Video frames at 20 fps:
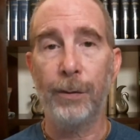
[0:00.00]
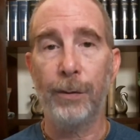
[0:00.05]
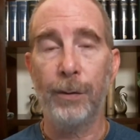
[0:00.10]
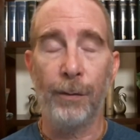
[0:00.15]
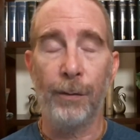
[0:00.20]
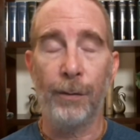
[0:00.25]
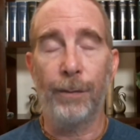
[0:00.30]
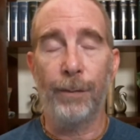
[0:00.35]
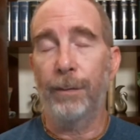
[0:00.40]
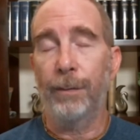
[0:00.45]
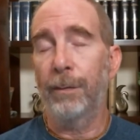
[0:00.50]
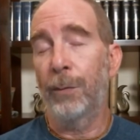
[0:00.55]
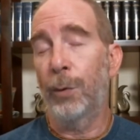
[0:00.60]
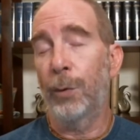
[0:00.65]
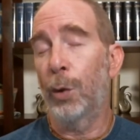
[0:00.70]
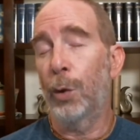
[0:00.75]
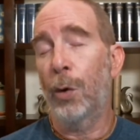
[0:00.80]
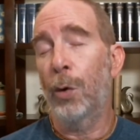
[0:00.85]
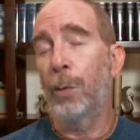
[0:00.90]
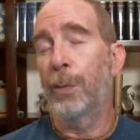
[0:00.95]
If
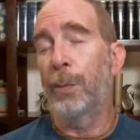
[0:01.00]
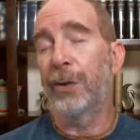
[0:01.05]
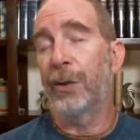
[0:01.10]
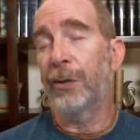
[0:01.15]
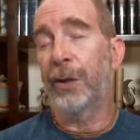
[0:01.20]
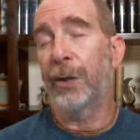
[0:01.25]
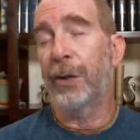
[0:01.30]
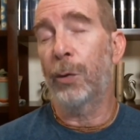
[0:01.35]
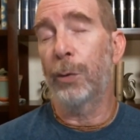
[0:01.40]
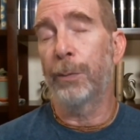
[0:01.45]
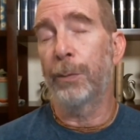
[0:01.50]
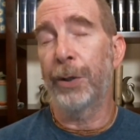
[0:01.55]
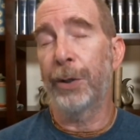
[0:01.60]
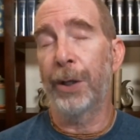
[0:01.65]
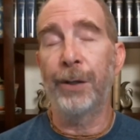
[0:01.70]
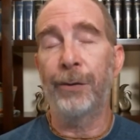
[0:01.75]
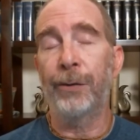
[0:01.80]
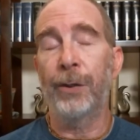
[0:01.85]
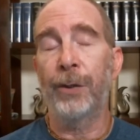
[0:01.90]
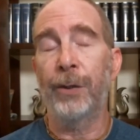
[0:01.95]
your home is a sacred
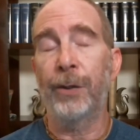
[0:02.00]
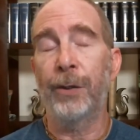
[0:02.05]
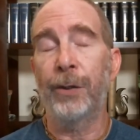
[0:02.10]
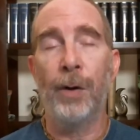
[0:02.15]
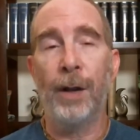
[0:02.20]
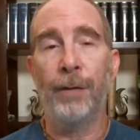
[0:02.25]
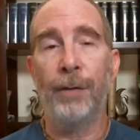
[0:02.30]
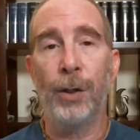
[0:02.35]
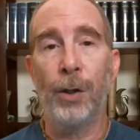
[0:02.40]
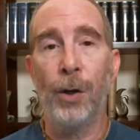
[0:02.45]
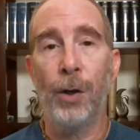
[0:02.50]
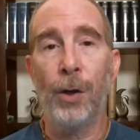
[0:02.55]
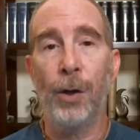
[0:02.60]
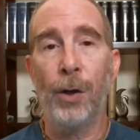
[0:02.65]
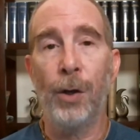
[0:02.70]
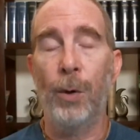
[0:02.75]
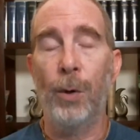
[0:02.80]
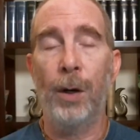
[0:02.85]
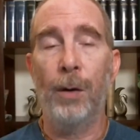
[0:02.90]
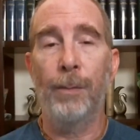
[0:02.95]
place, then you don't have to go
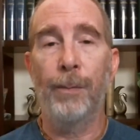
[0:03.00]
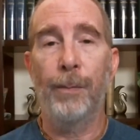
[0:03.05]
anywhere.